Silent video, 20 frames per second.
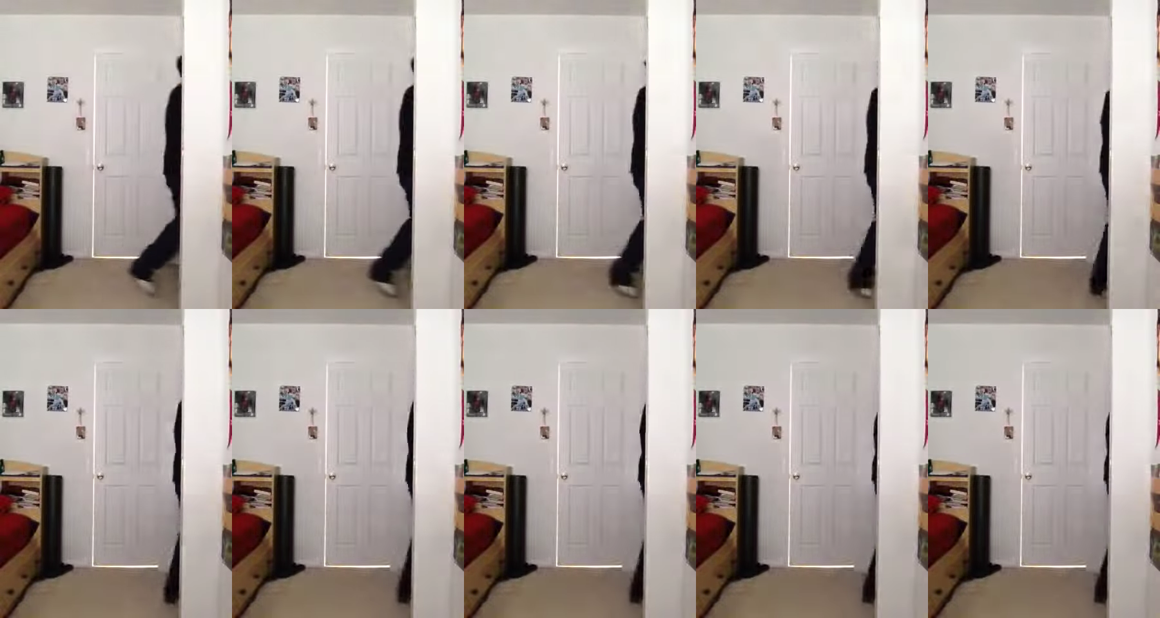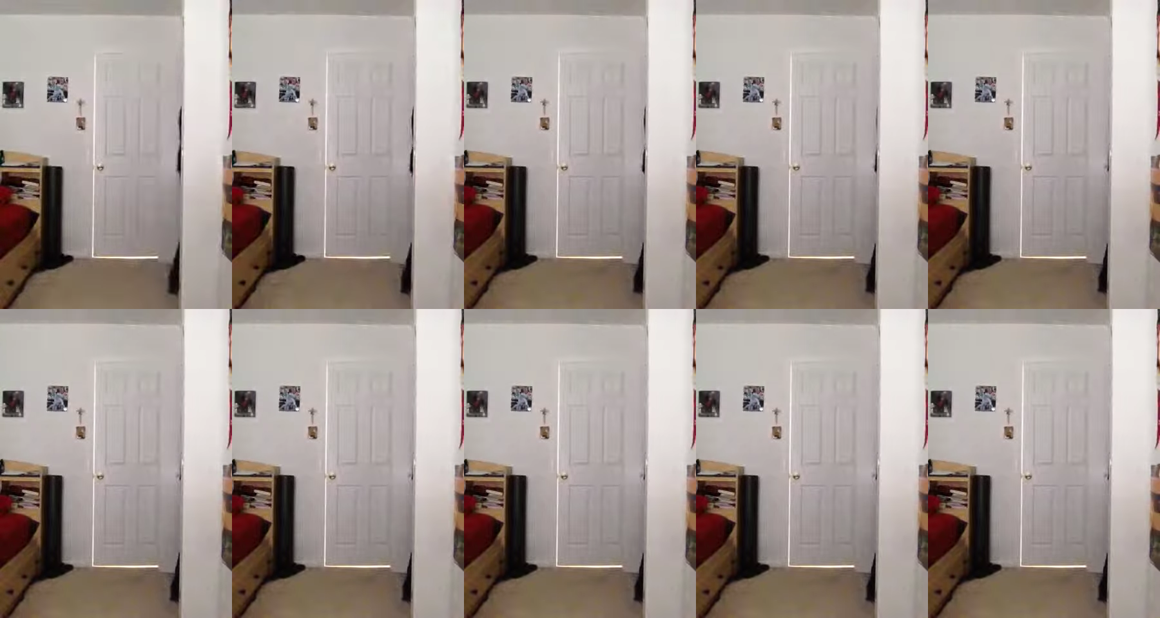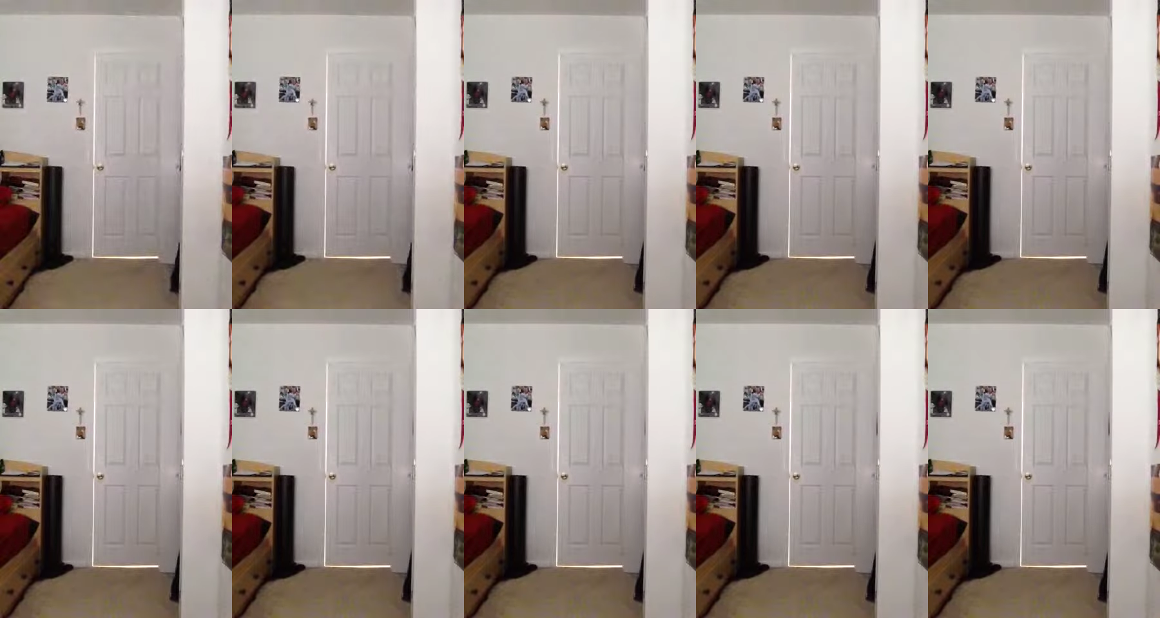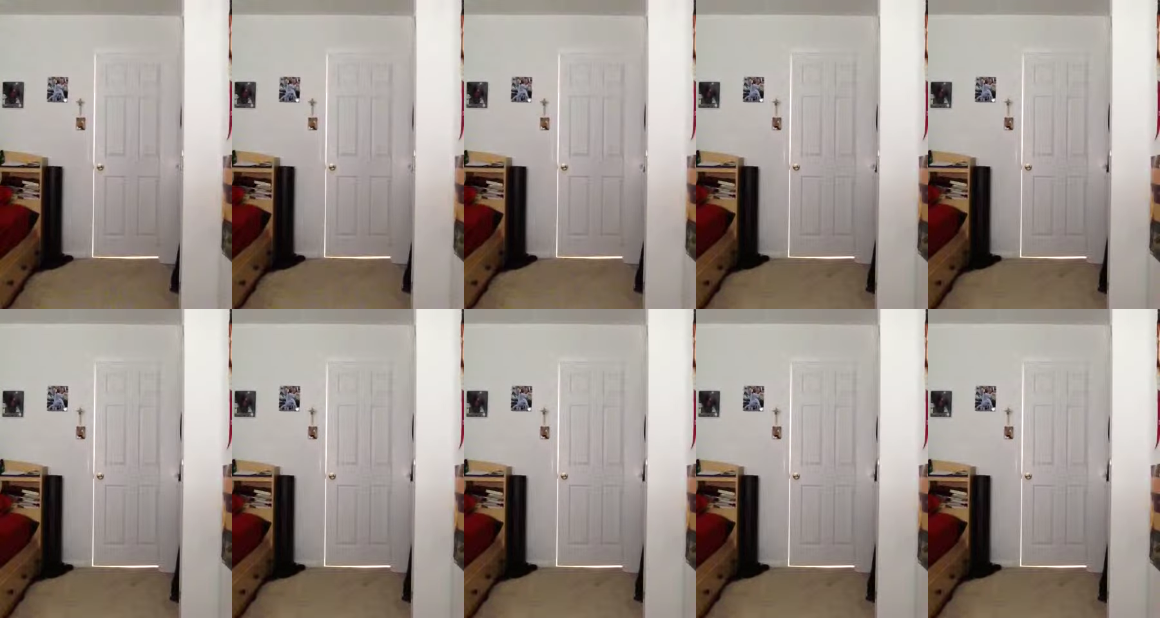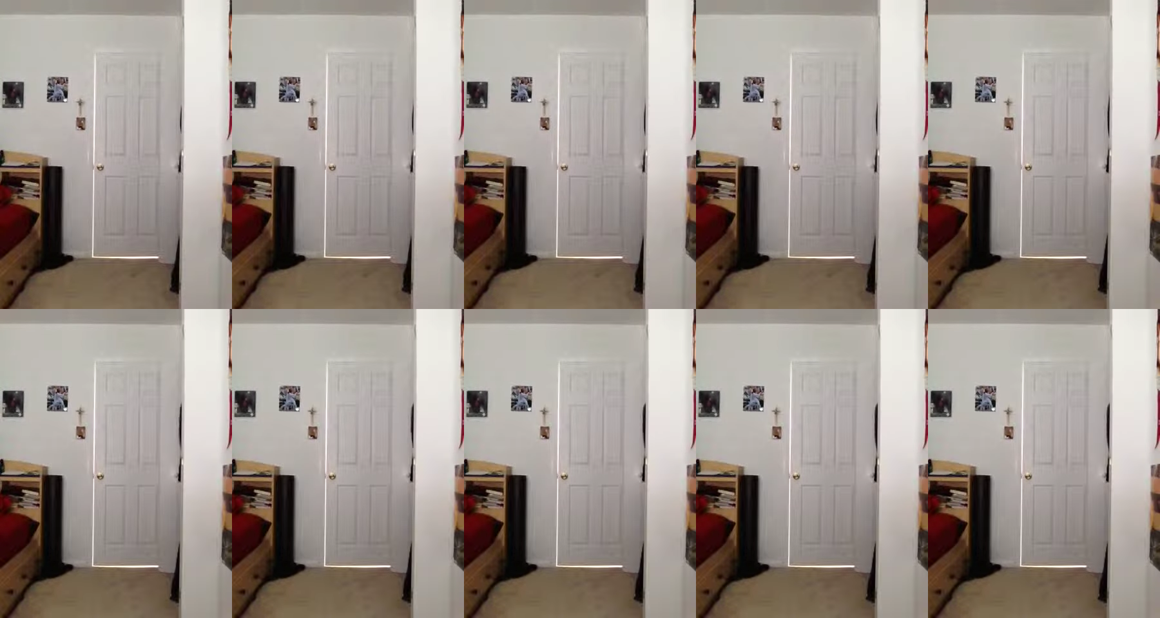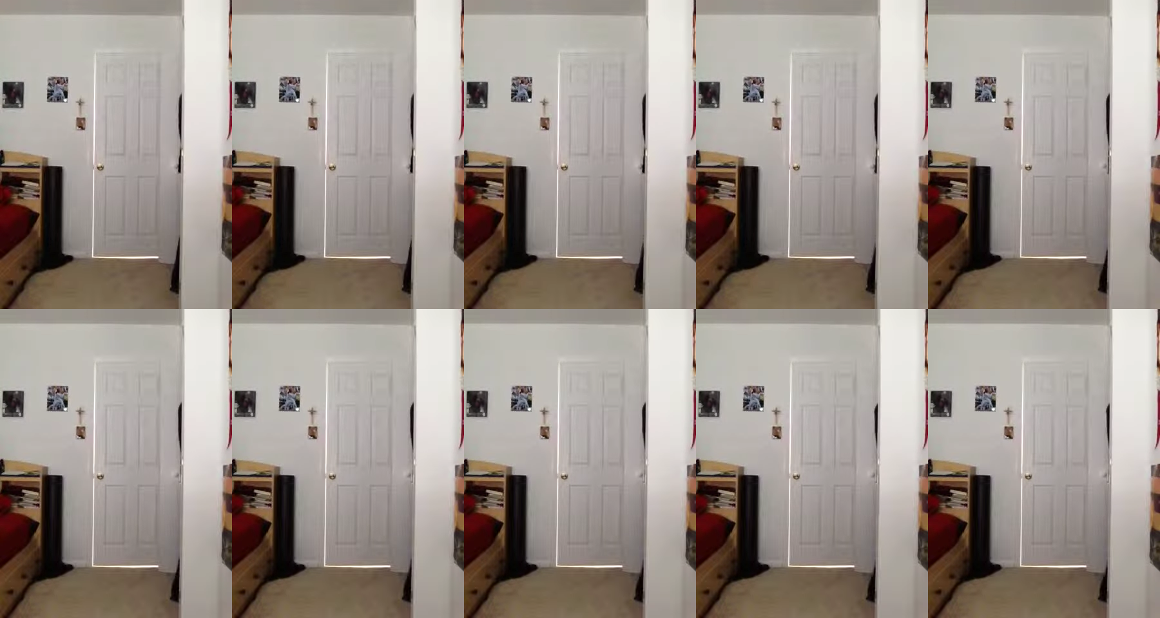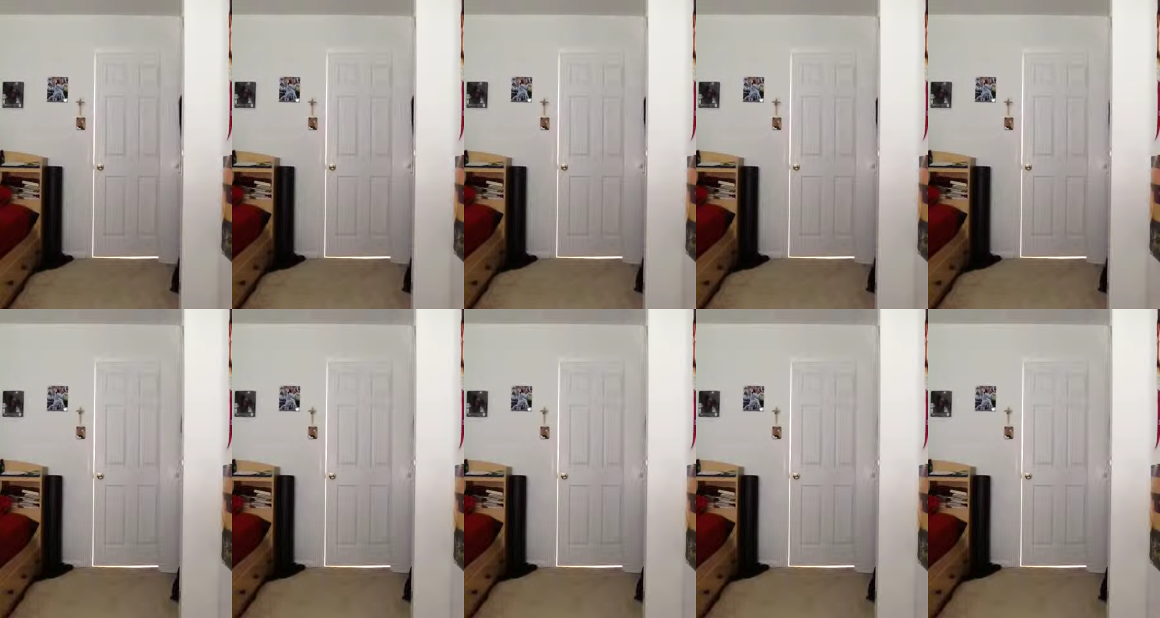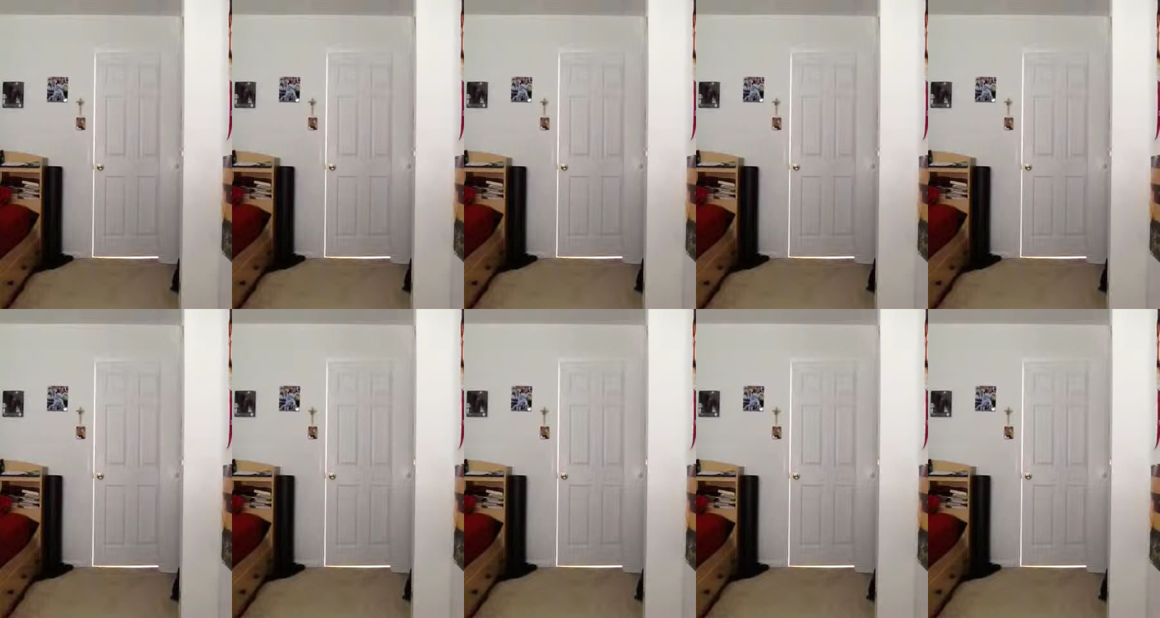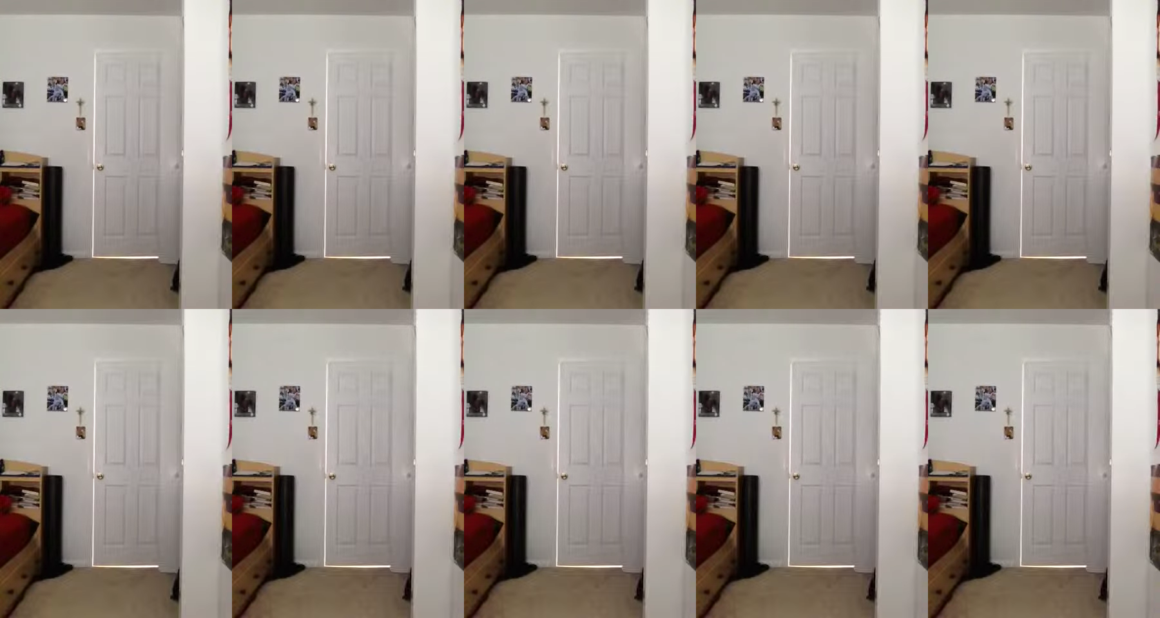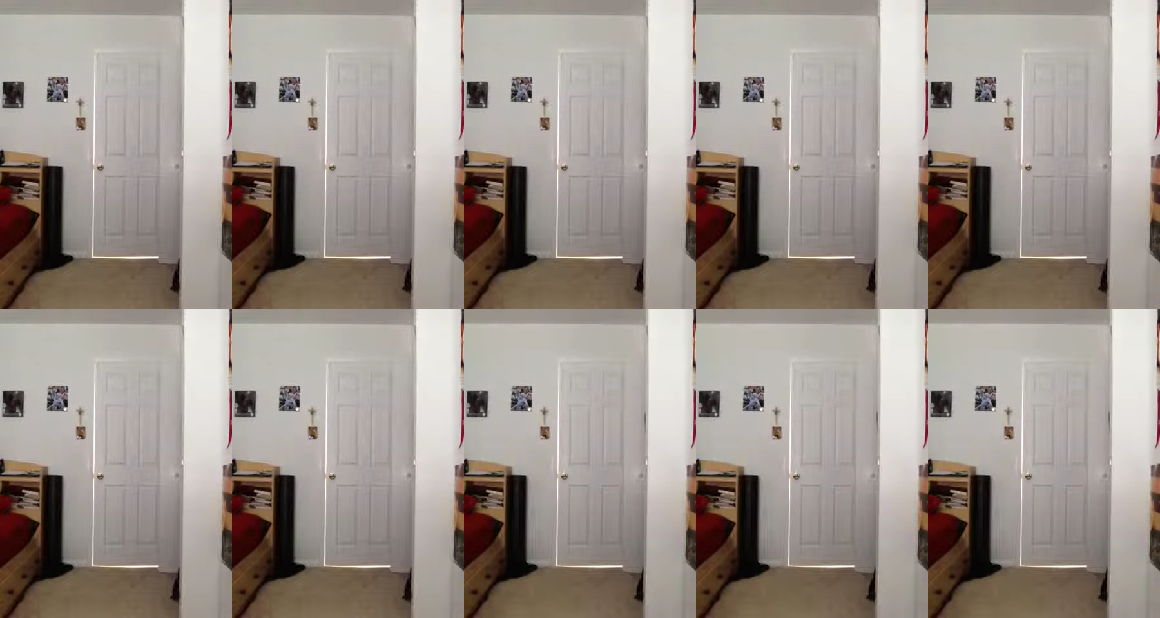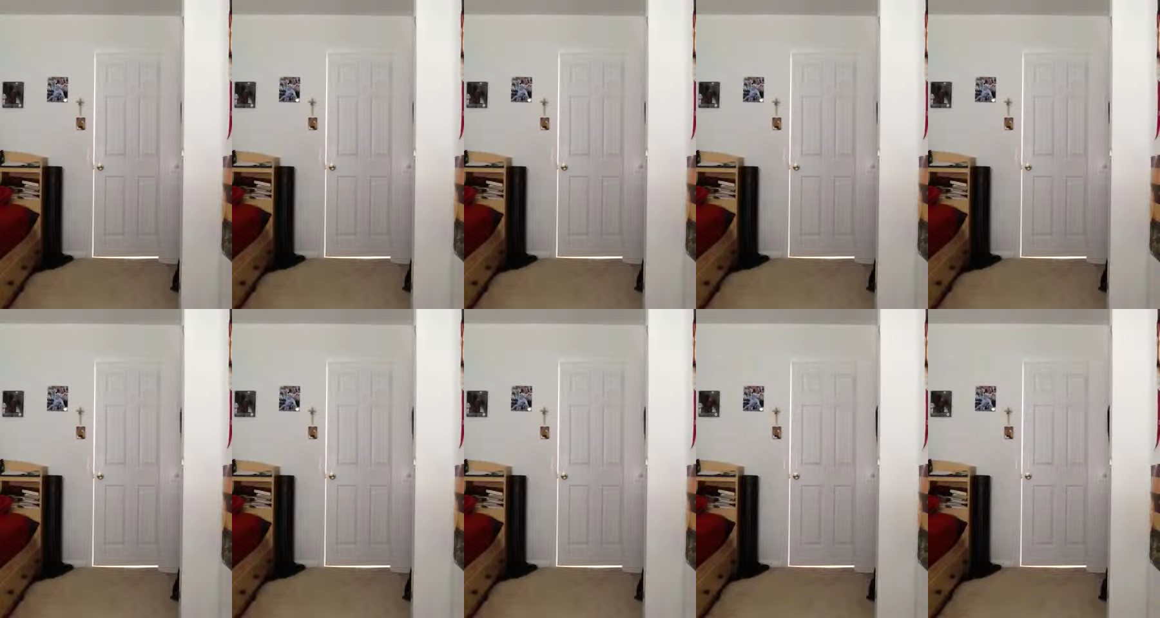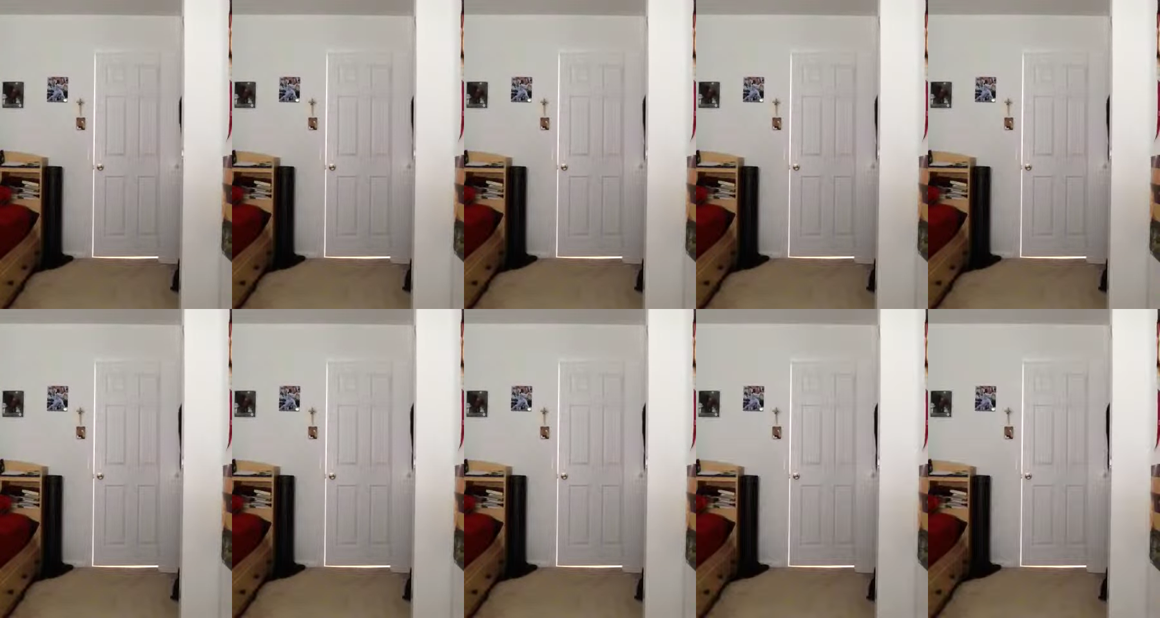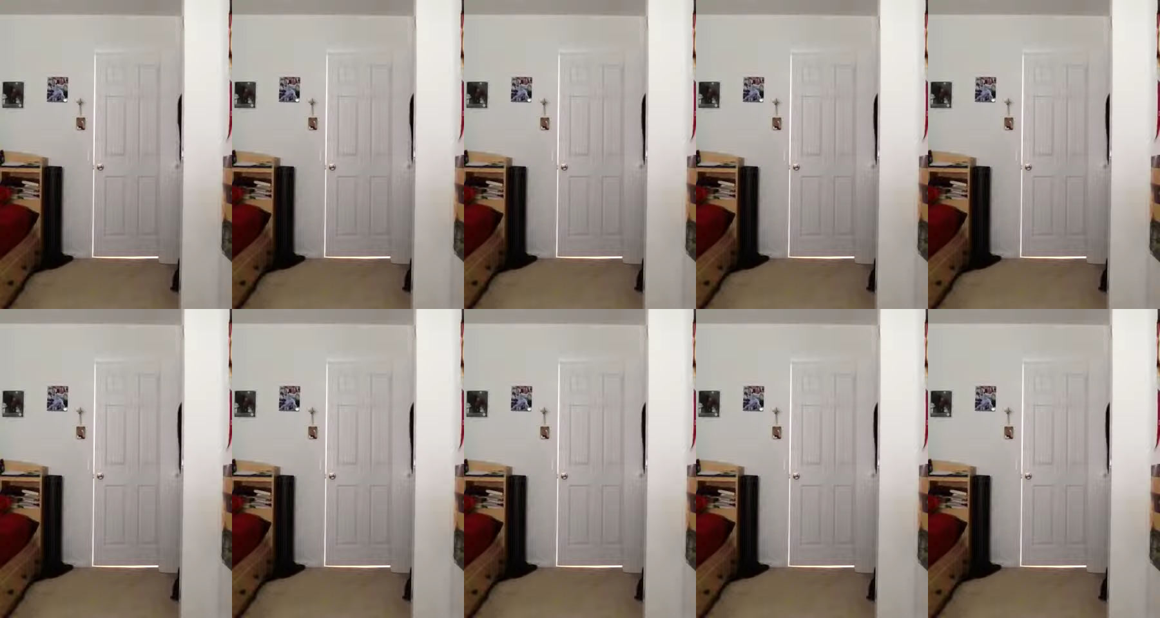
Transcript: Nobody's mouth can be seen.